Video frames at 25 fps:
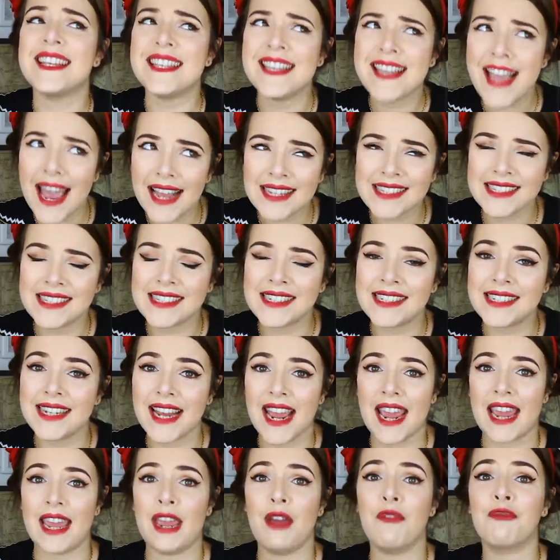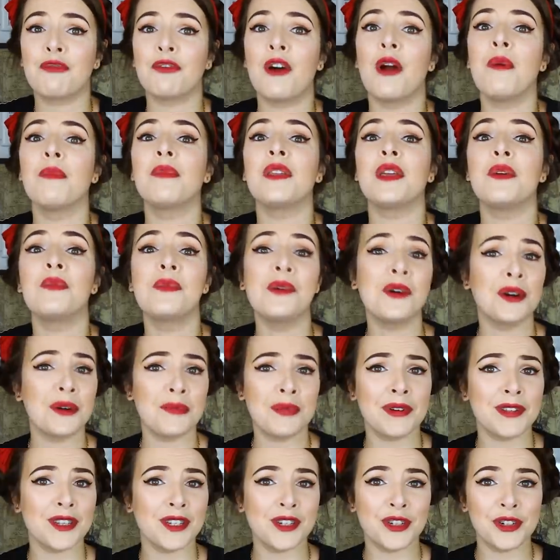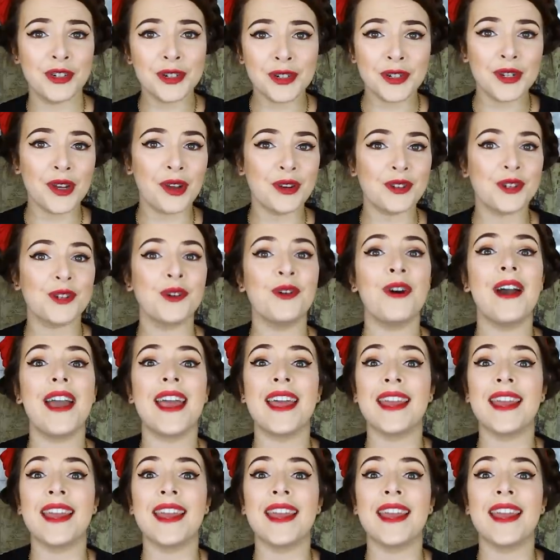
yesterday from the Warner Brothers studio tour